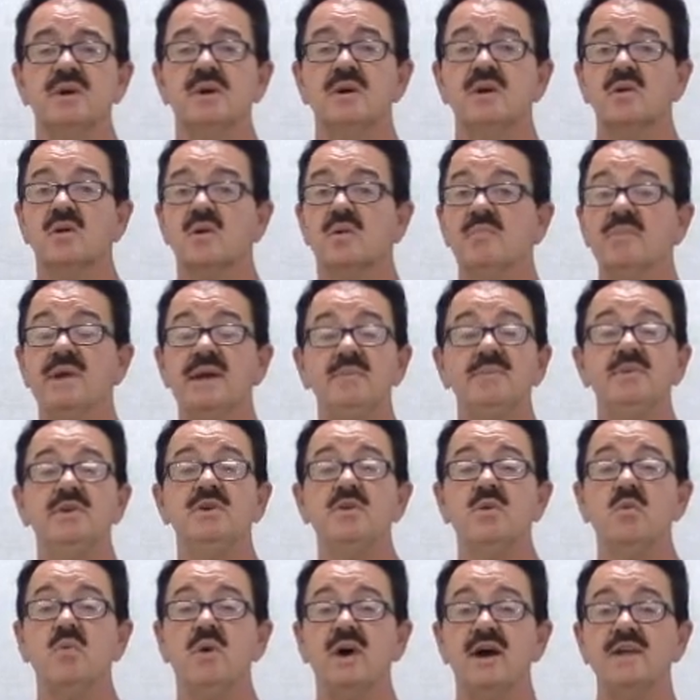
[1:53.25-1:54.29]
Or maybe you're
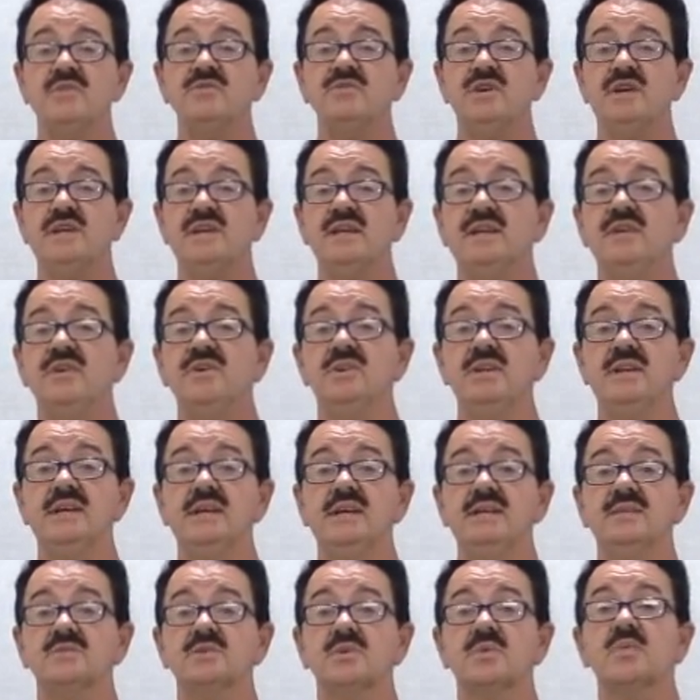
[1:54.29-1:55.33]
watching and you
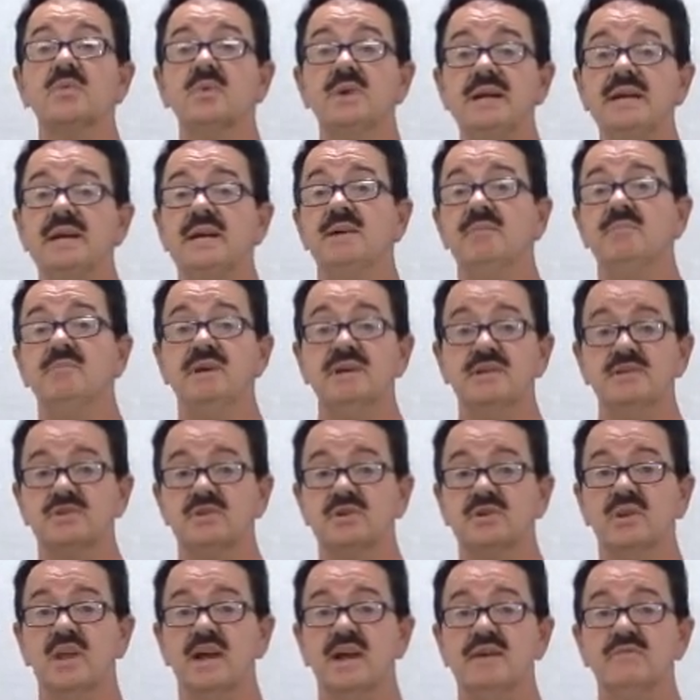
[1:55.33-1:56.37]
need to recommit
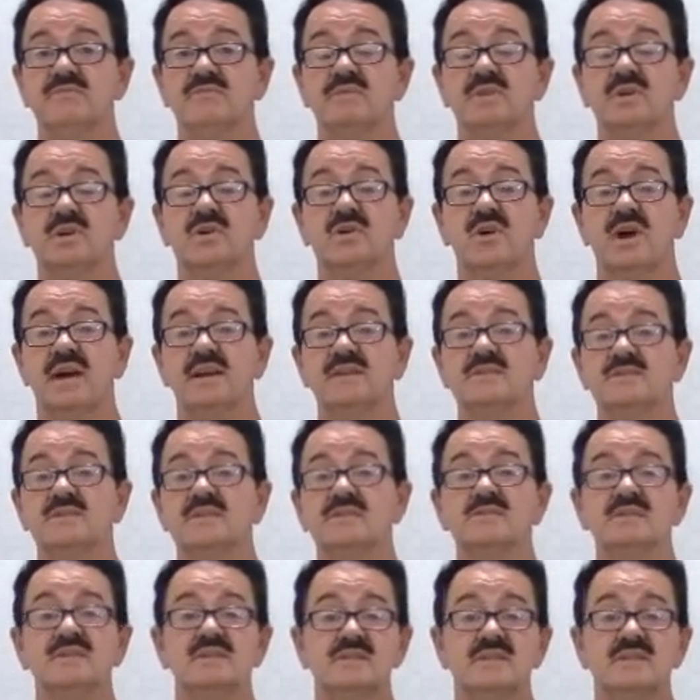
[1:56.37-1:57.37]
your life to Christ. This is